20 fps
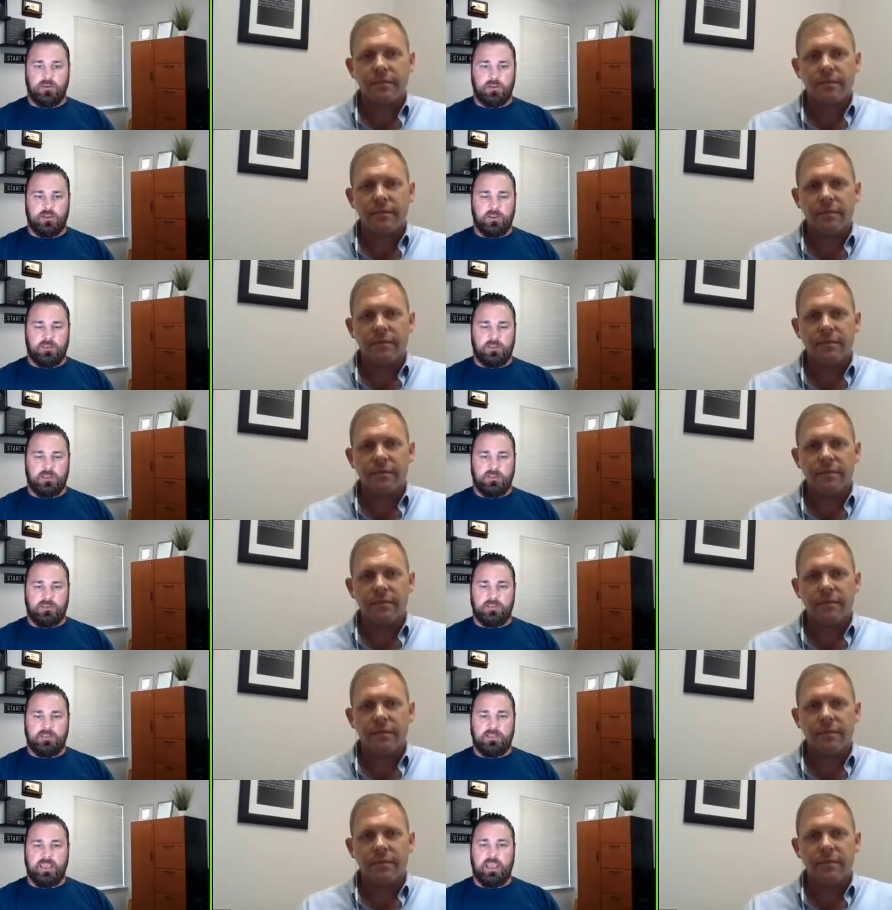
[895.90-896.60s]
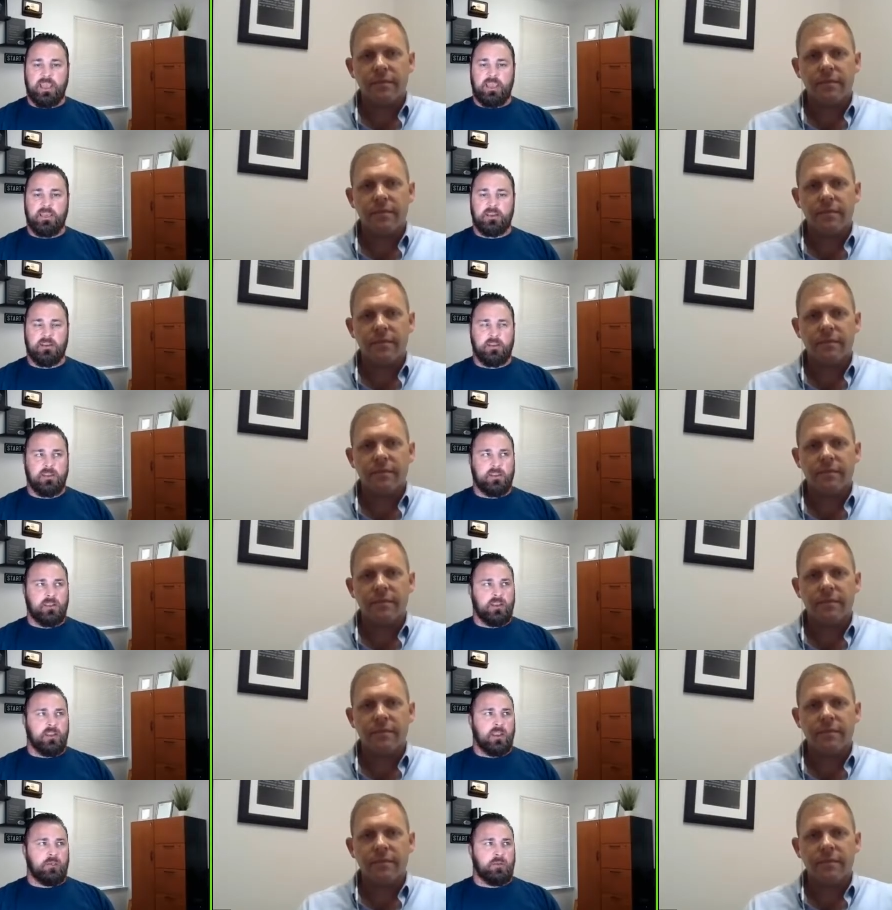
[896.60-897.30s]
Speaker 1: a, a debt.
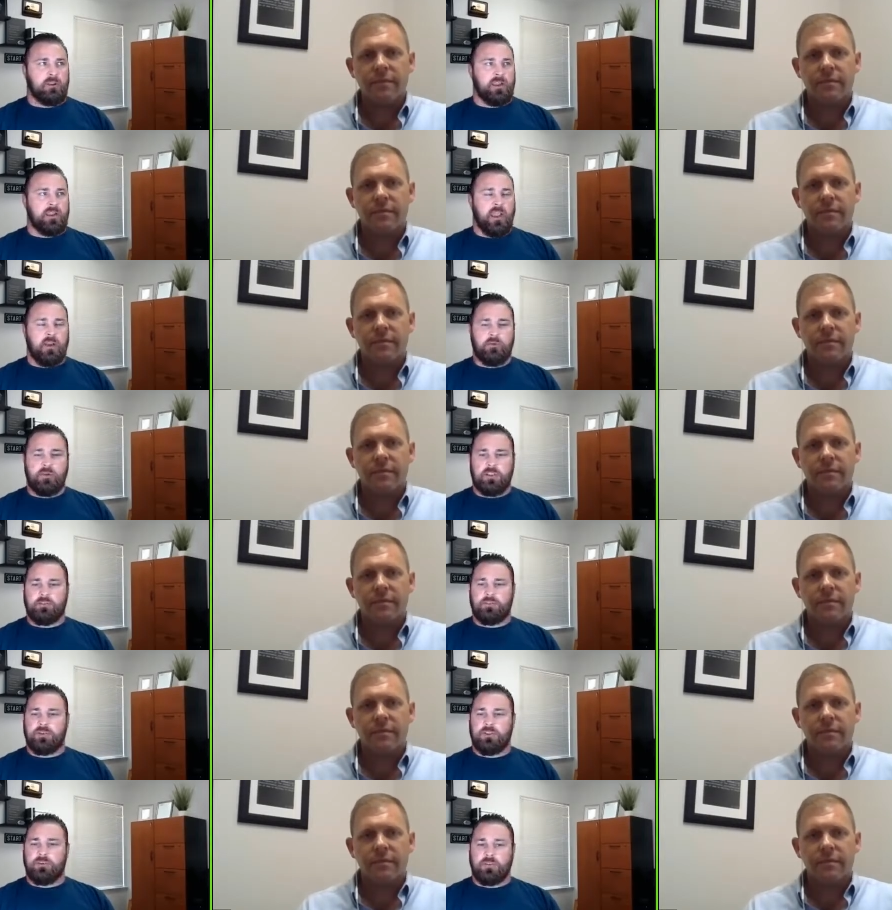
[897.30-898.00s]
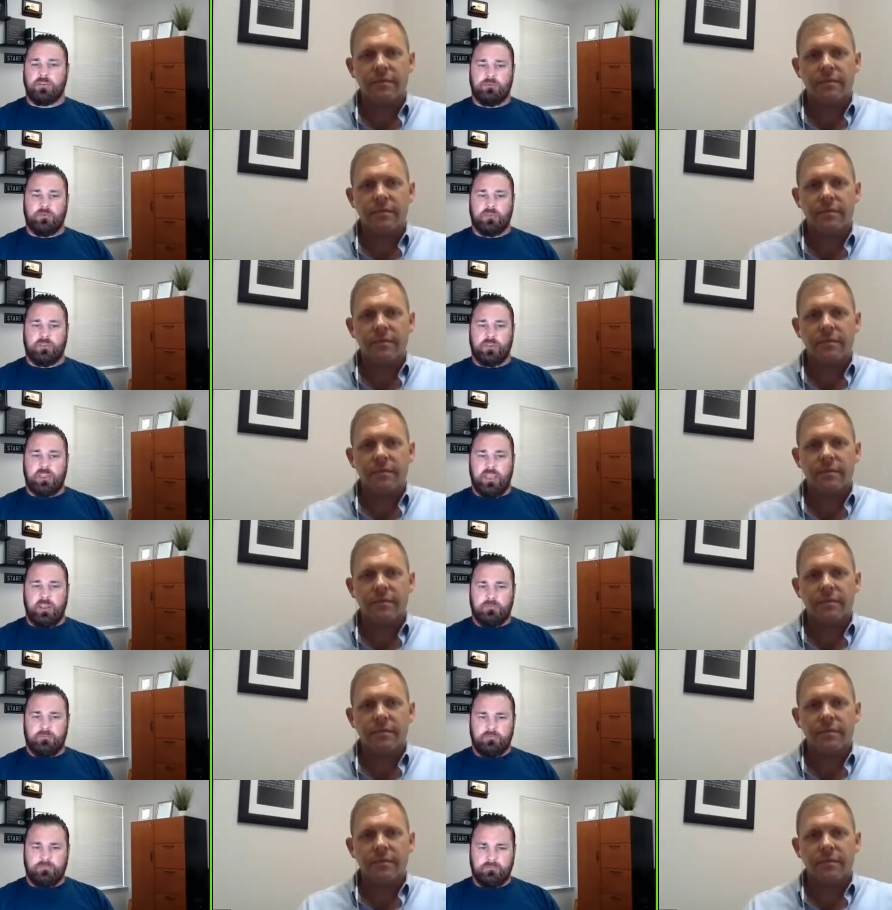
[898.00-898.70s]
I mean, how are you dealing with
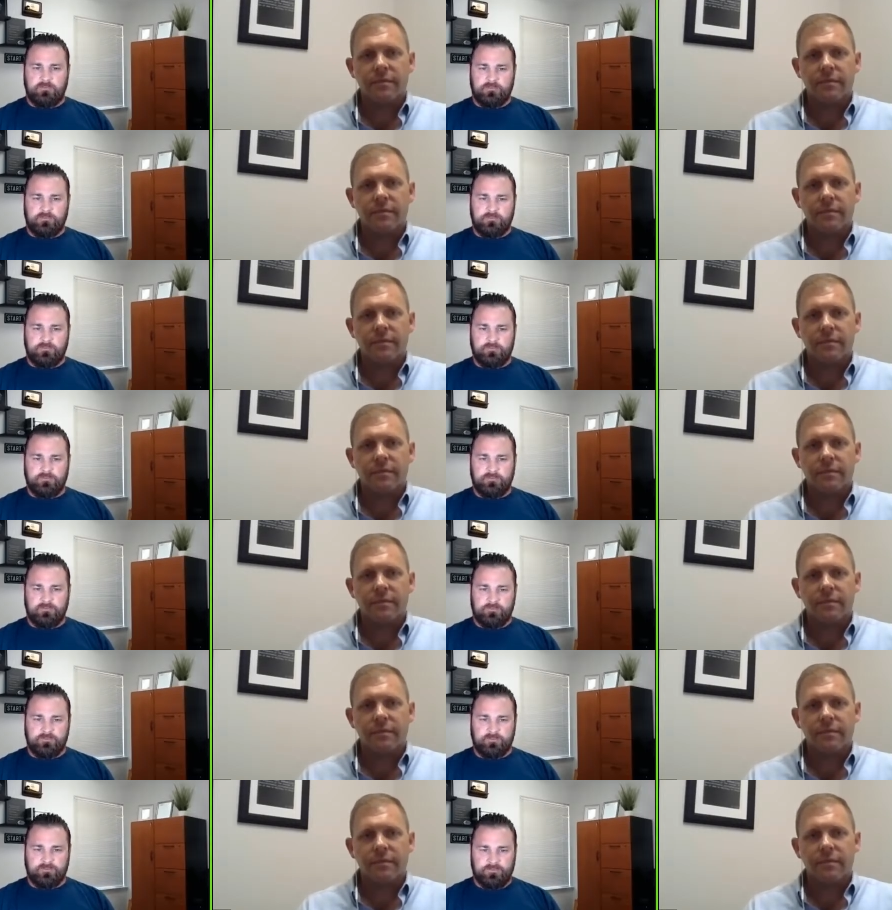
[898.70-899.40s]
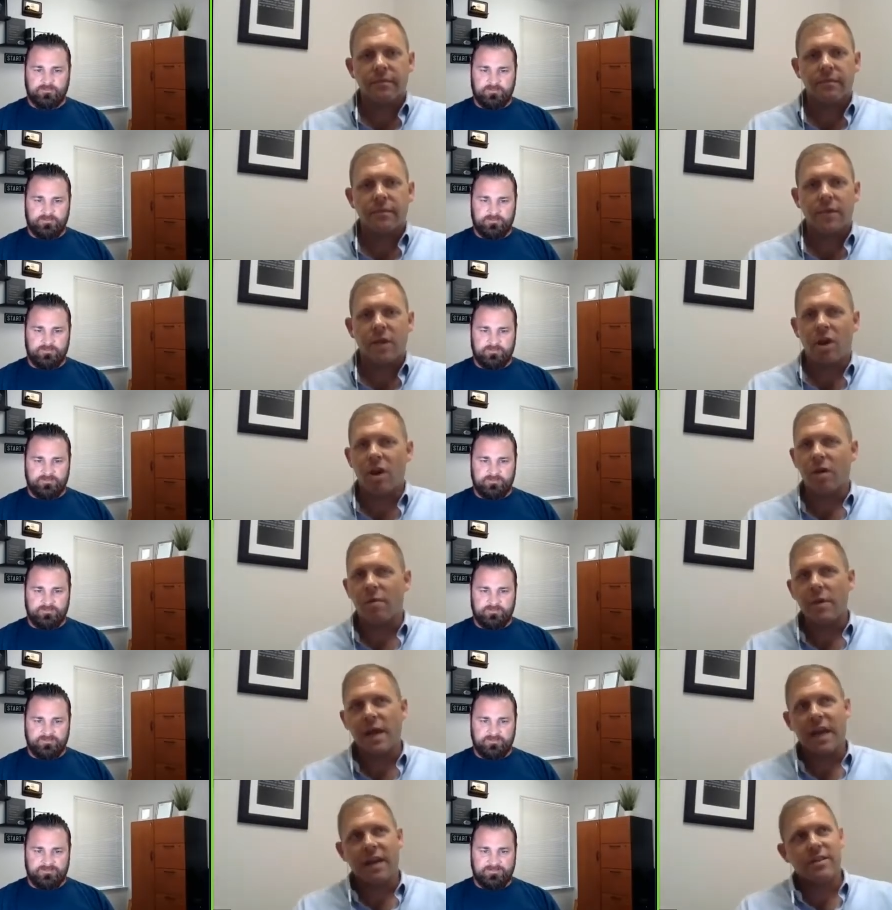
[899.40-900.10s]
that?
Speaker 2: Oh
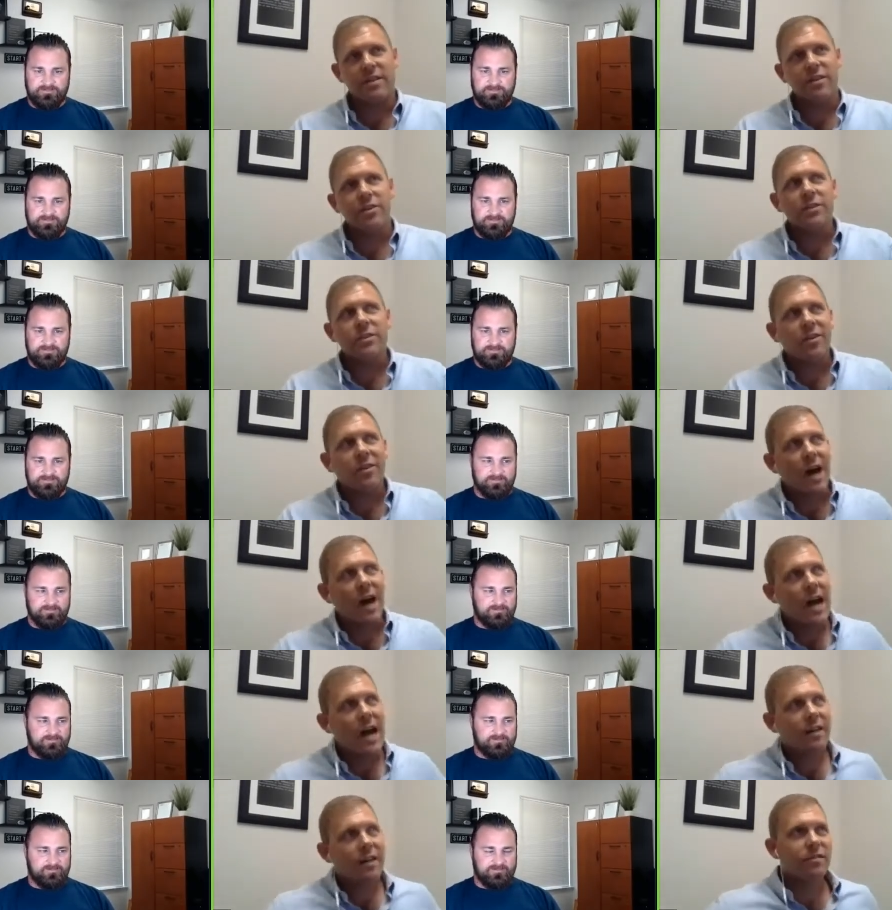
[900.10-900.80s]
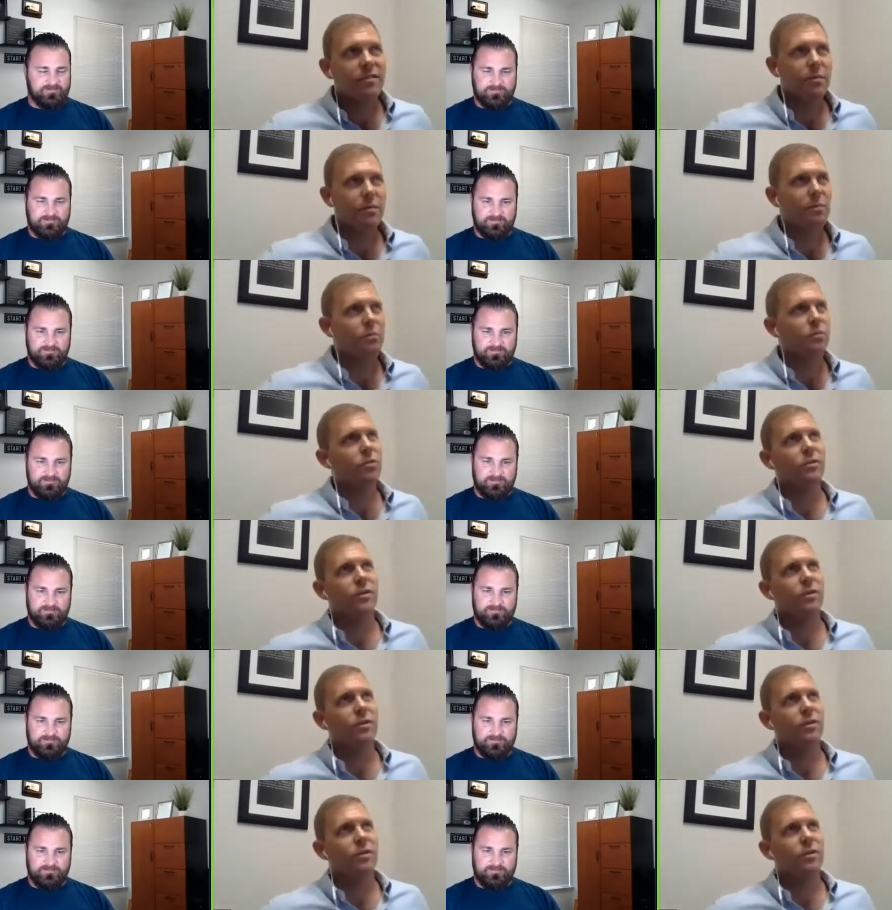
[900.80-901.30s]
man, there's a line from a movie